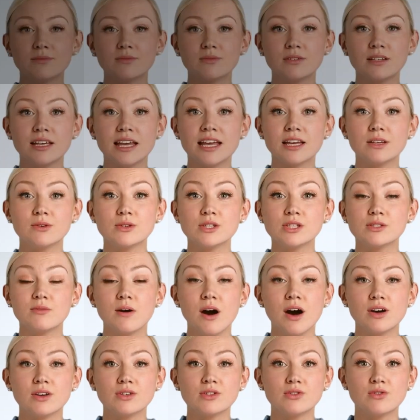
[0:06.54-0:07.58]
Language
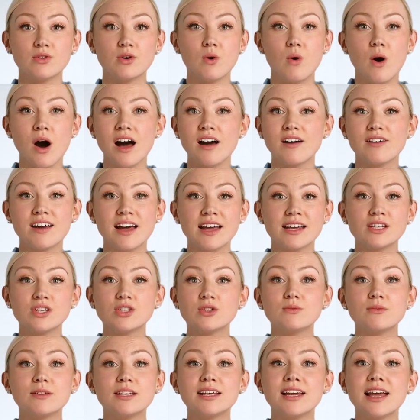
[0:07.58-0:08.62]
models require that
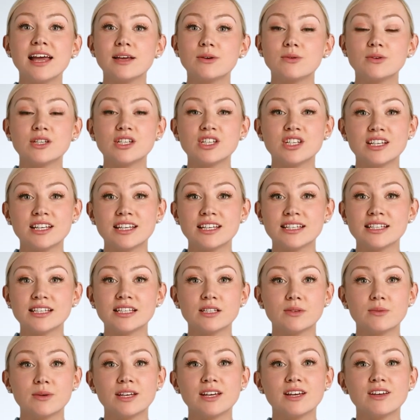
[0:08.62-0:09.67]
human language needs
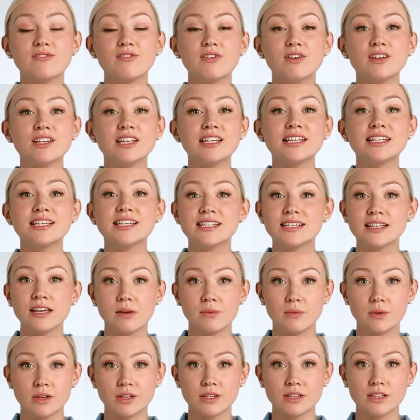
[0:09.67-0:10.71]
to be converted into
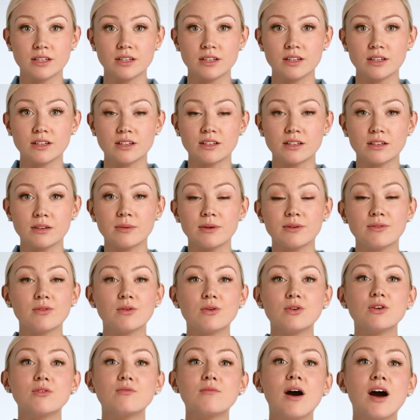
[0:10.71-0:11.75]
numbers
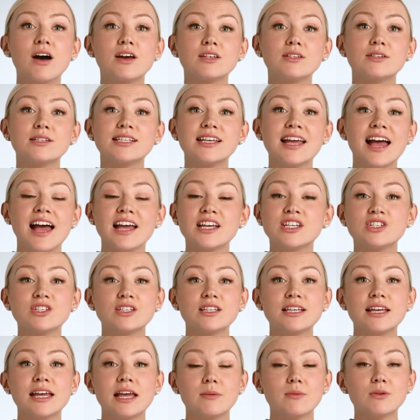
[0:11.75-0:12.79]
before the model is
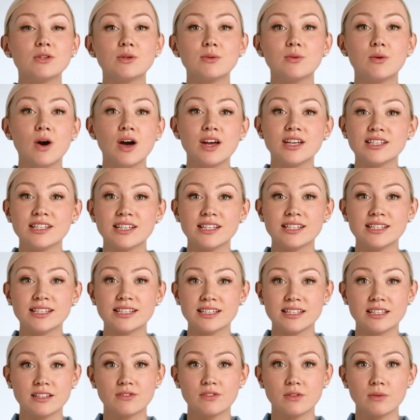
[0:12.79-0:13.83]
actually able to process
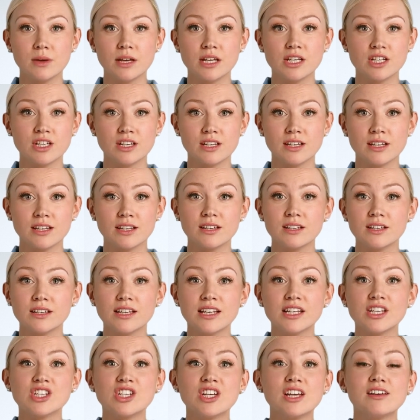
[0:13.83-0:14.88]
this information
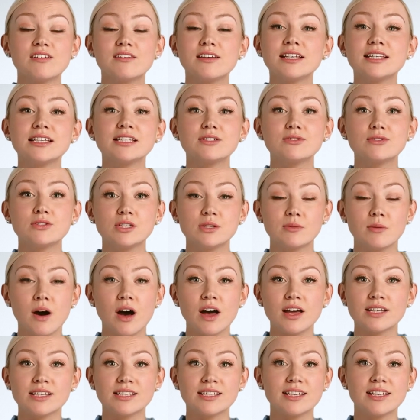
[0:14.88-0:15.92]
and generate its
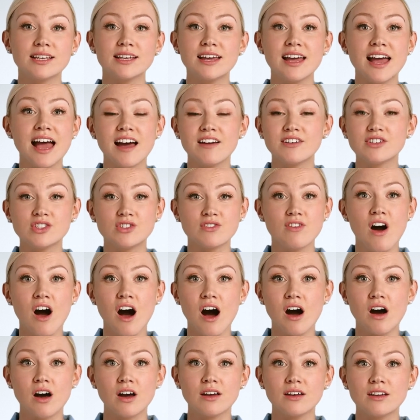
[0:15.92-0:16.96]
response. After
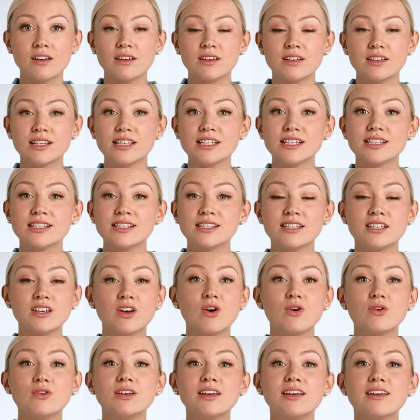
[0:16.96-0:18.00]
all, this is the
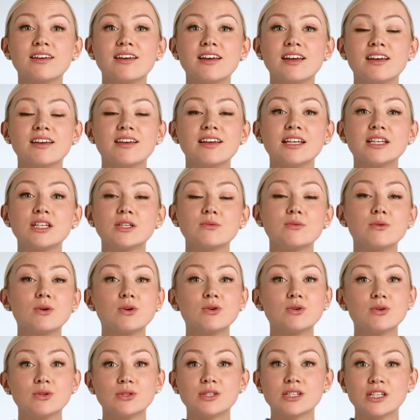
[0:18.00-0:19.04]
only thing that
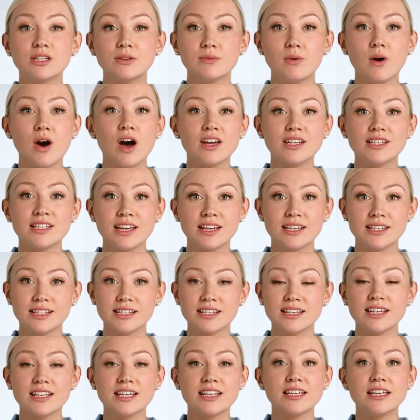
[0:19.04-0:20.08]
computers can
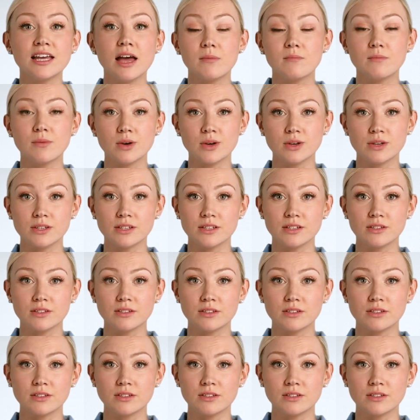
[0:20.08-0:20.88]
process: numbers.